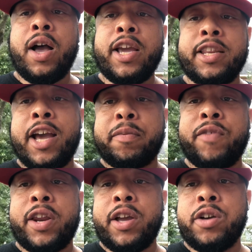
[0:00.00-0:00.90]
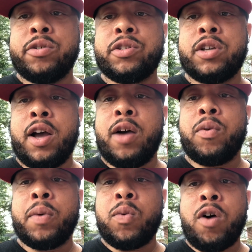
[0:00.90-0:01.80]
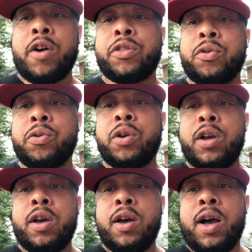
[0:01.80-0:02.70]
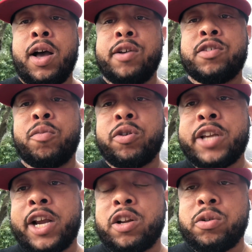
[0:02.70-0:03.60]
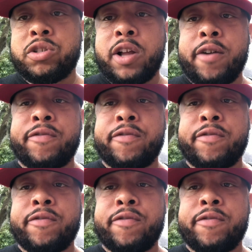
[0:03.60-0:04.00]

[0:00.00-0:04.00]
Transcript: in-depth videos where we'll walk through some more technical stuff.